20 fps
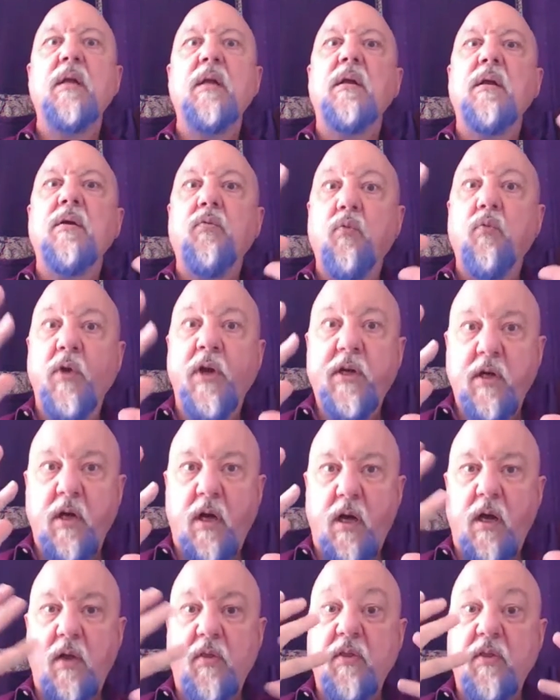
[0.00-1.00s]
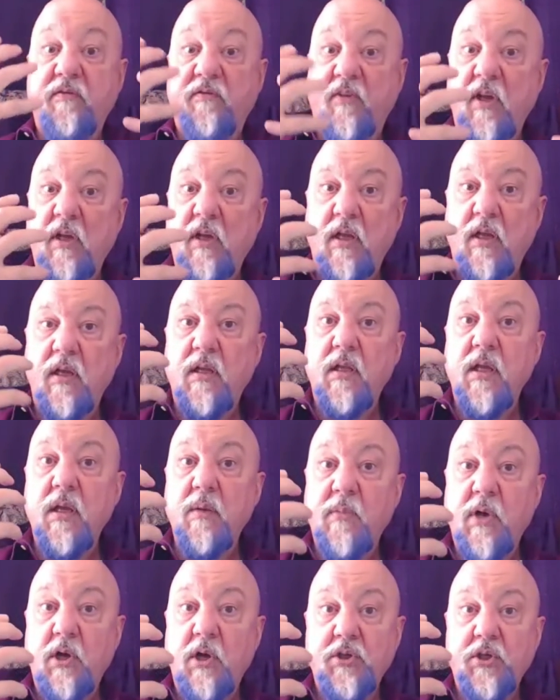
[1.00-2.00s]
Recall the feeling, the
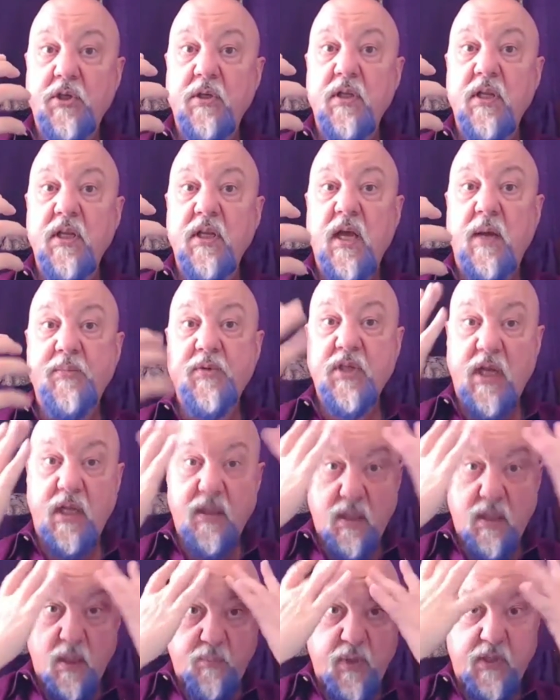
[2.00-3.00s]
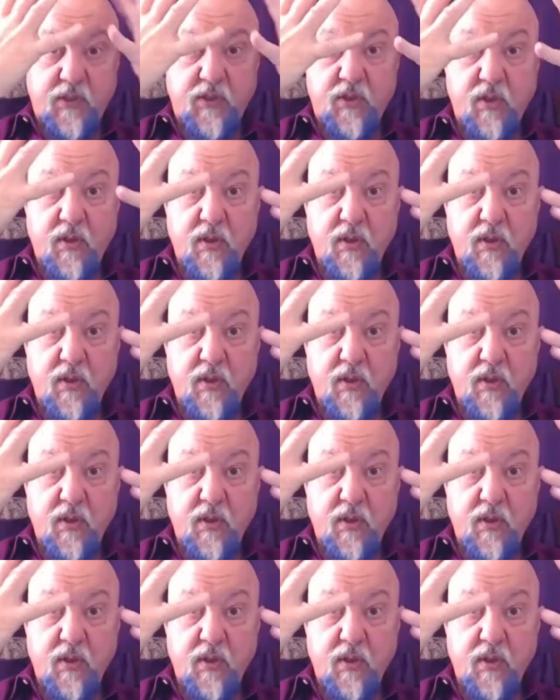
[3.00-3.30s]
emotion, the upset, the picture,